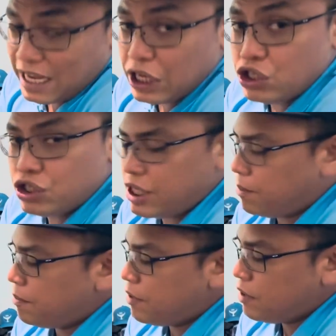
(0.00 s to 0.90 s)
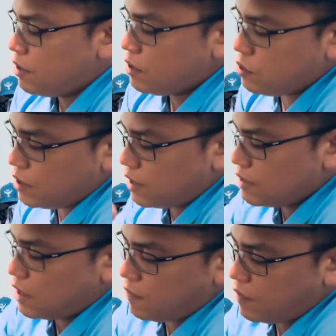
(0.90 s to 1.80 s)
in shape so it
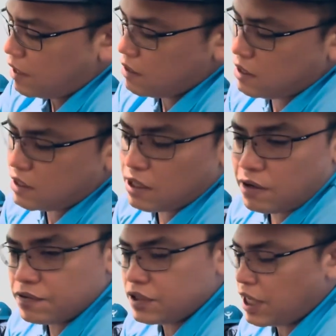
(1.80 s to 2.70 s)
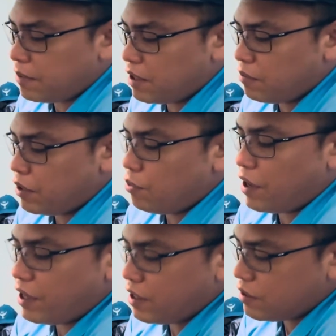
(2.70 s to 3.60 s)
doesn't have like this kind of shape uh, when you
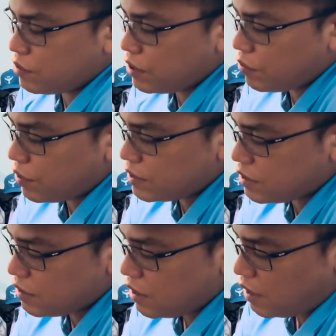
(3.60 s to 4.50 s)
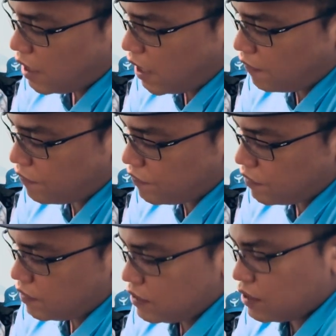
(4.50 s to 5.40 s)
wear it so you always have
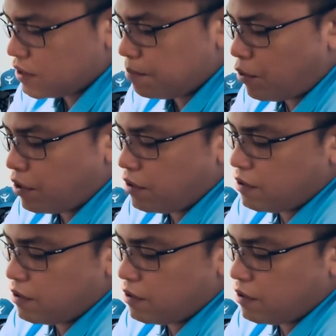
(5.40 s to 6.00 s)
the support